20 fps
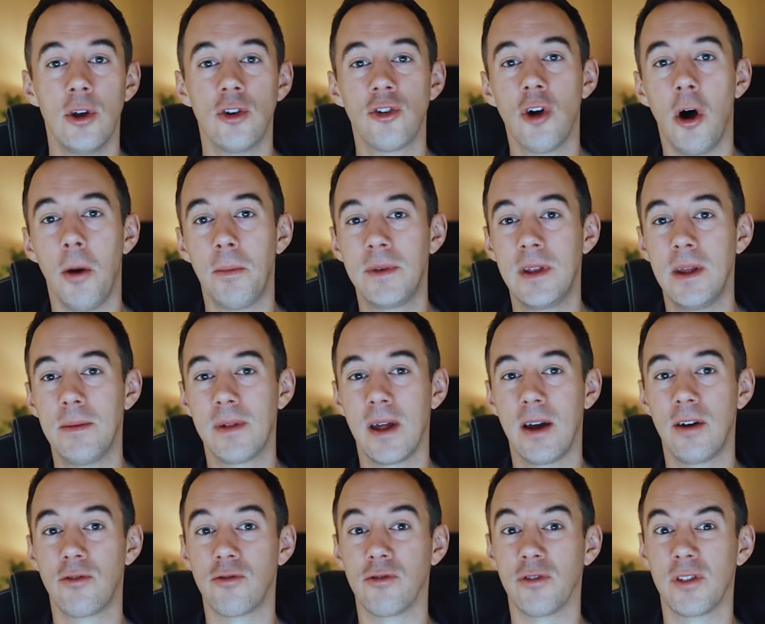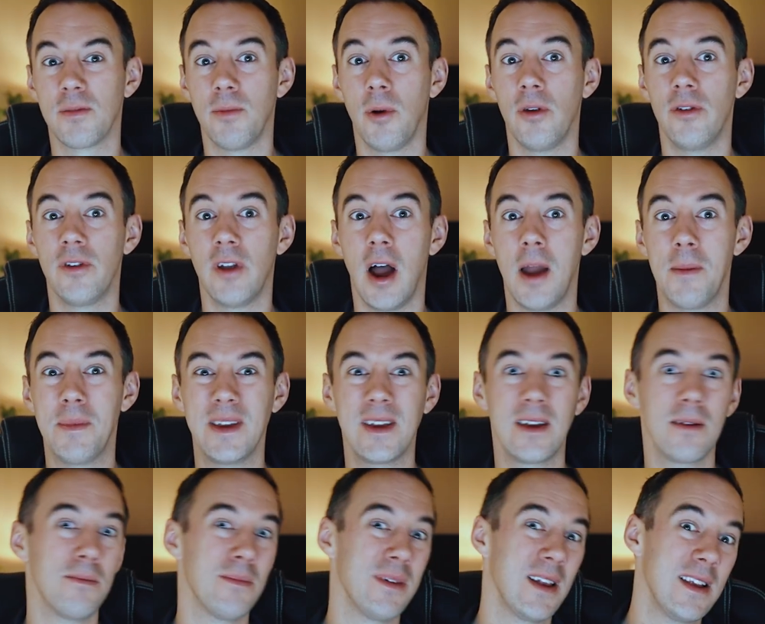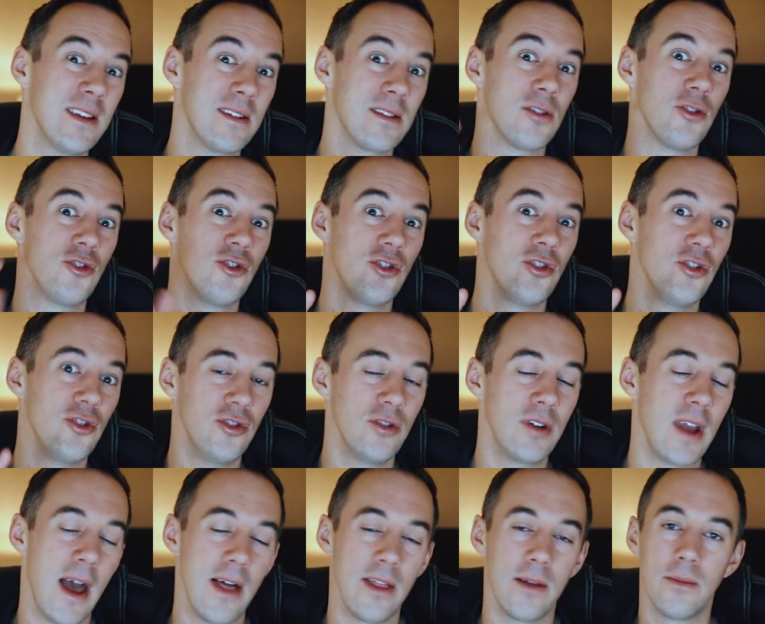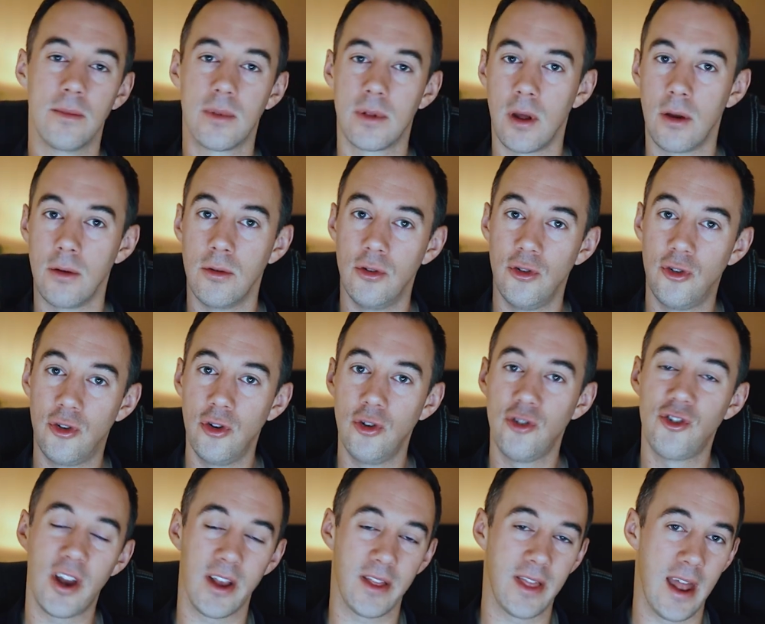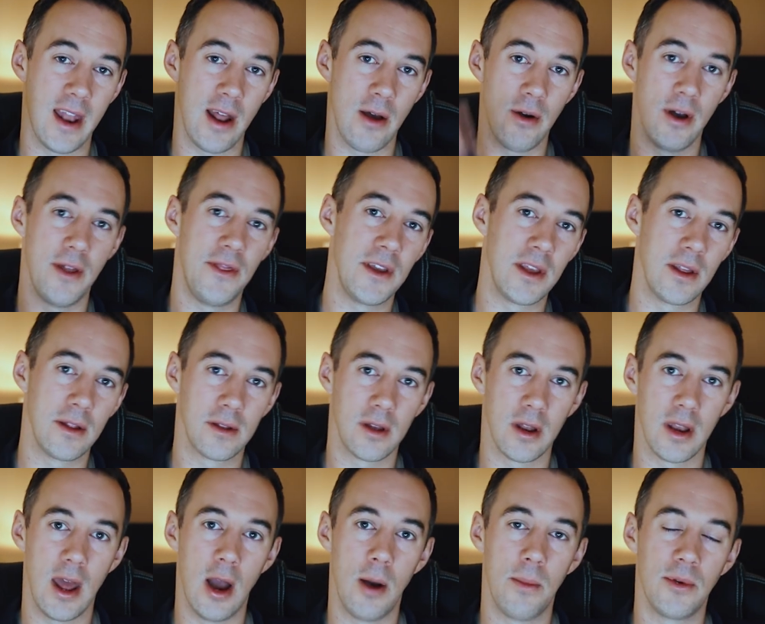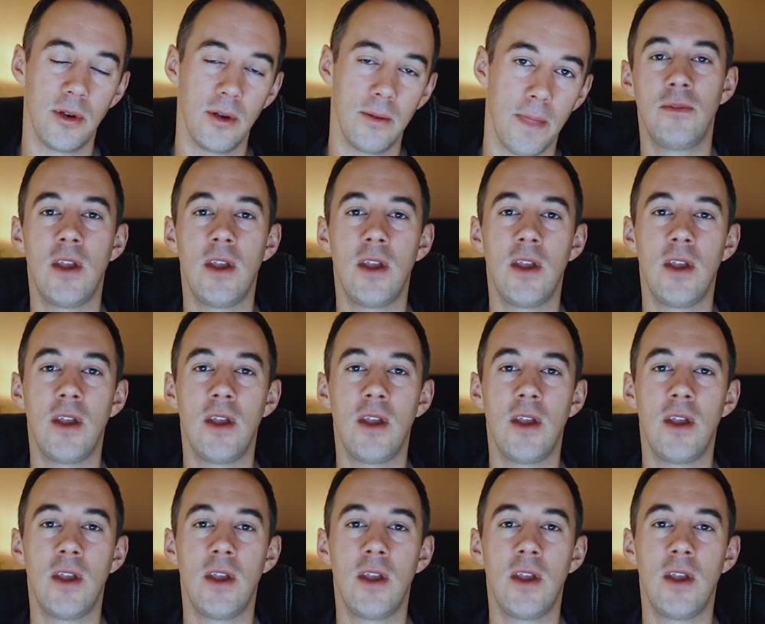Top Tips How to Respond to IP Complaints Should You Get Them. So do check that out. I think that's going to help you.